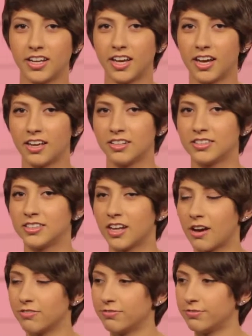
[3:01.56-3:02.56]
to get
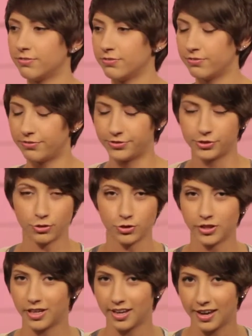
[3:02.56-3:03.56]
stuff so
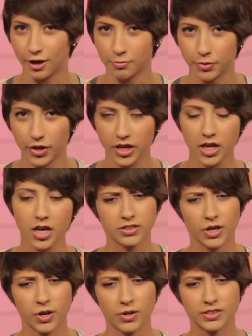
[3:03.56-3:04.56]
she can get her book.
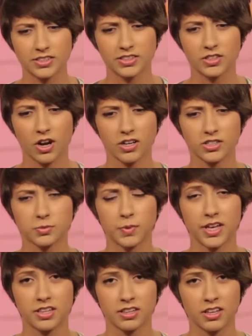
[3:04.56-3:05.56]
So it starts
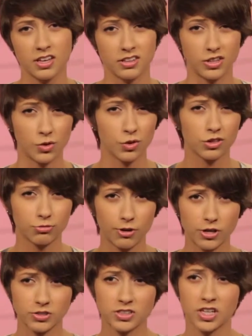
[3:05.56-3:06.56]
with the
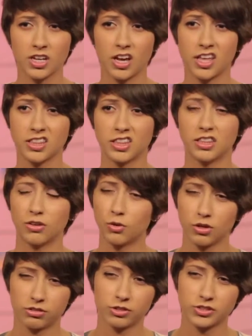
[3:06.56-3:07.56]
Orthros, and the
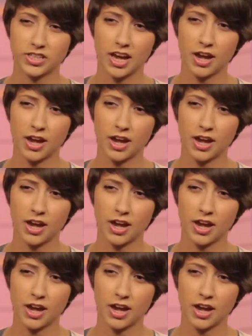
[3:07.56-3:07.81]
Orthros